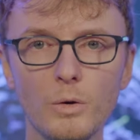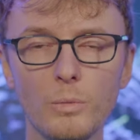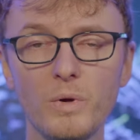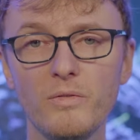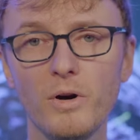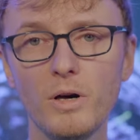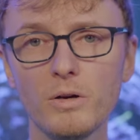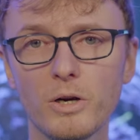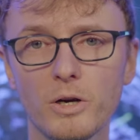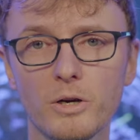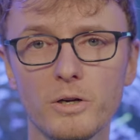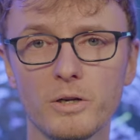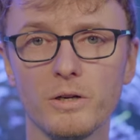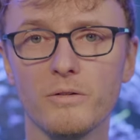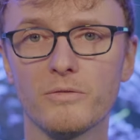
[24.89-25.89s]
We've all
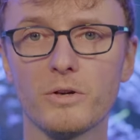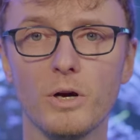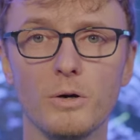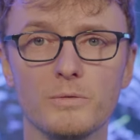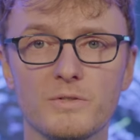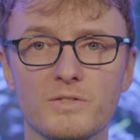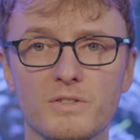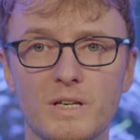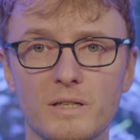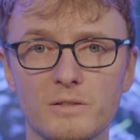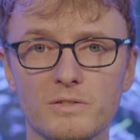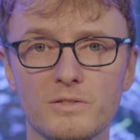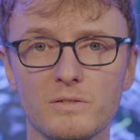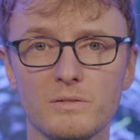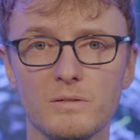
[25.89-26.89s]
heard of cone
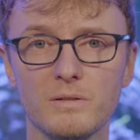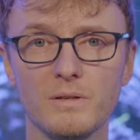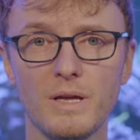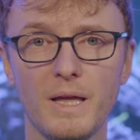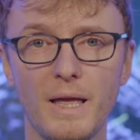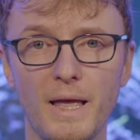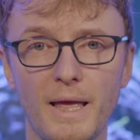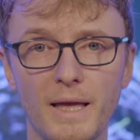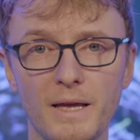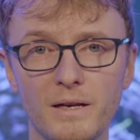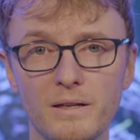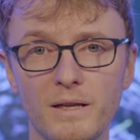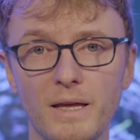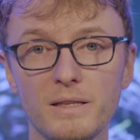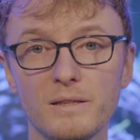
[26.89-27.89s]
snails.
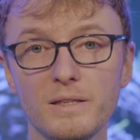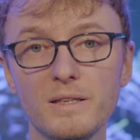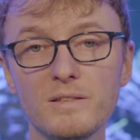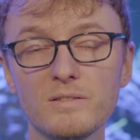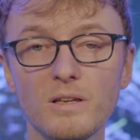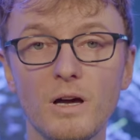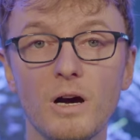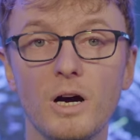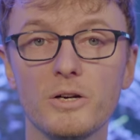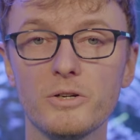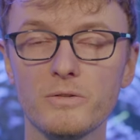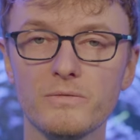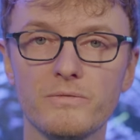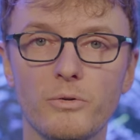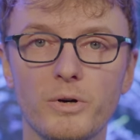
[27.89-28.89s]
And at least one
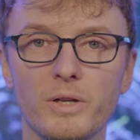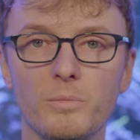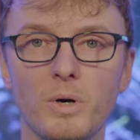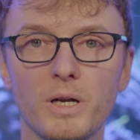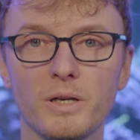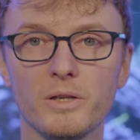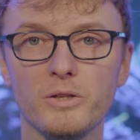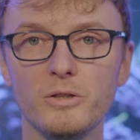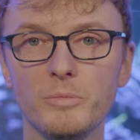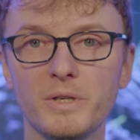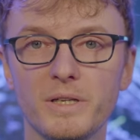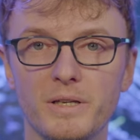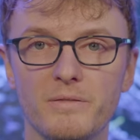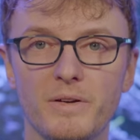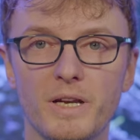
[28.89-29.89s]
hundred forty-one human
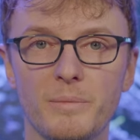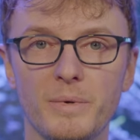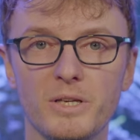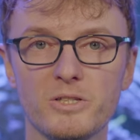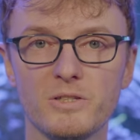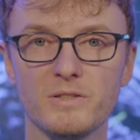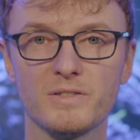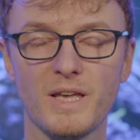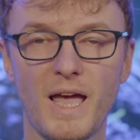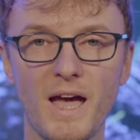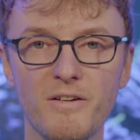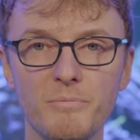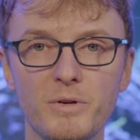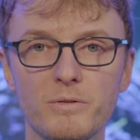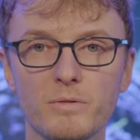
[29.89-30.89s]
envenomations
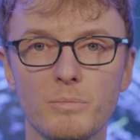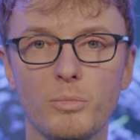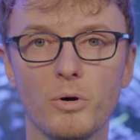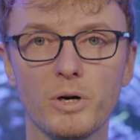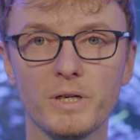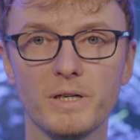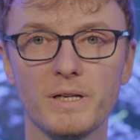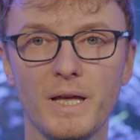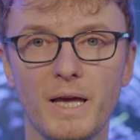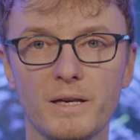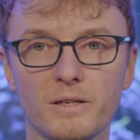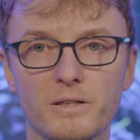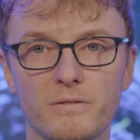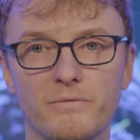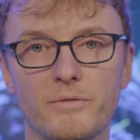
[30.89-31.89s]
have been reported
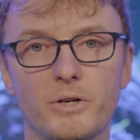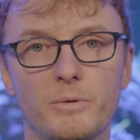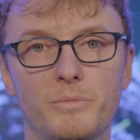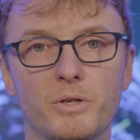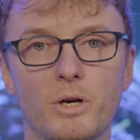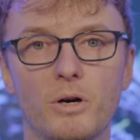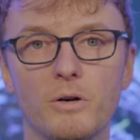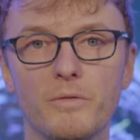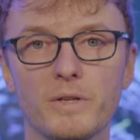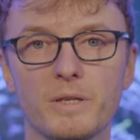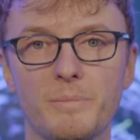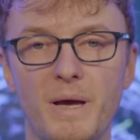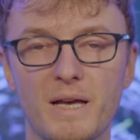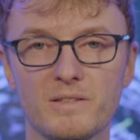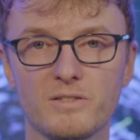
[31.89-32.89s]
and confirmed over the
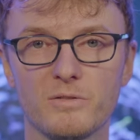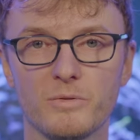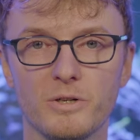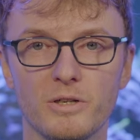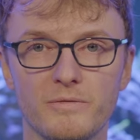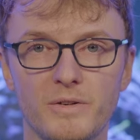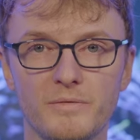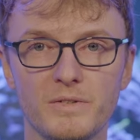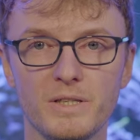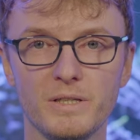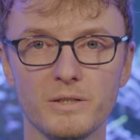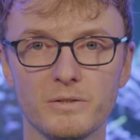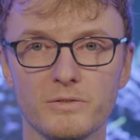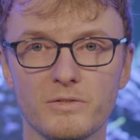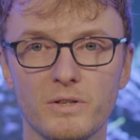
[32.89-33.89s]
past three hundred fifty
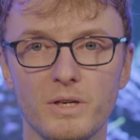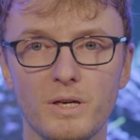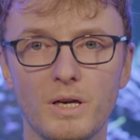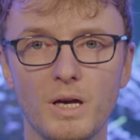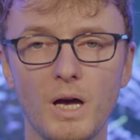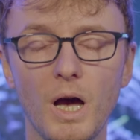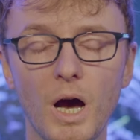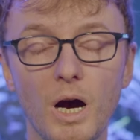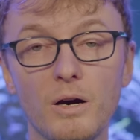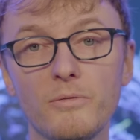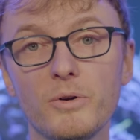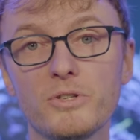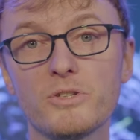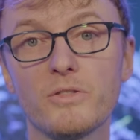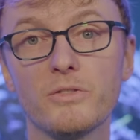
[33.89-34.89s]
years, of
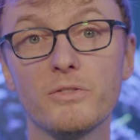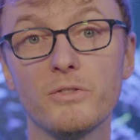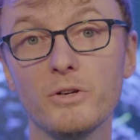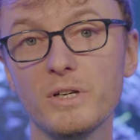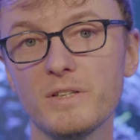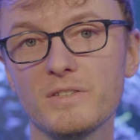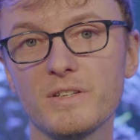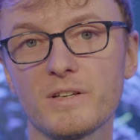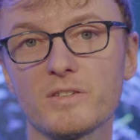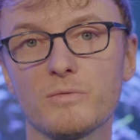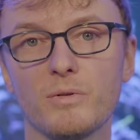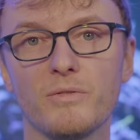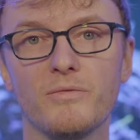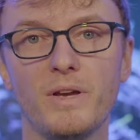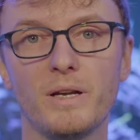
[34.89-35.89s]
which thirty-six
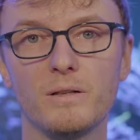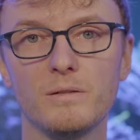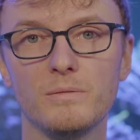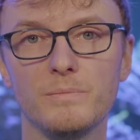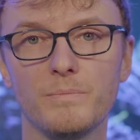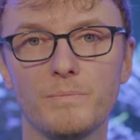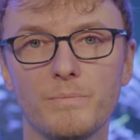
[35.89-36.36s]
were fatal.